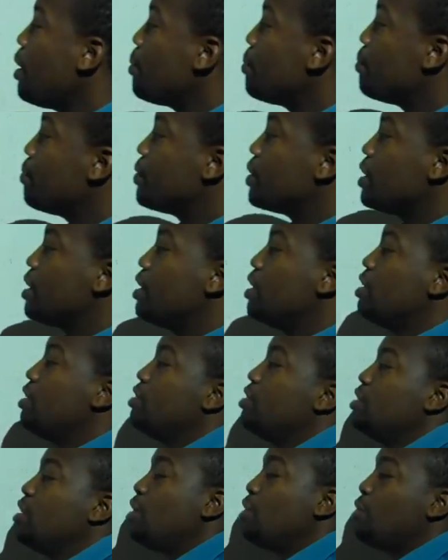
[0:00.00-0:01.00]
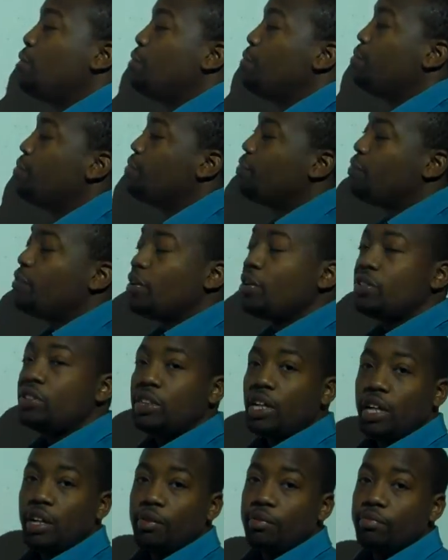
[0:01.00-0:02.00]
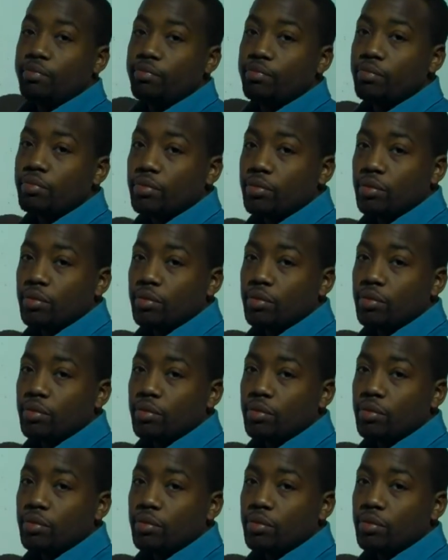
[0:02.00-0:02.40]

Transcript: Alright? So first step,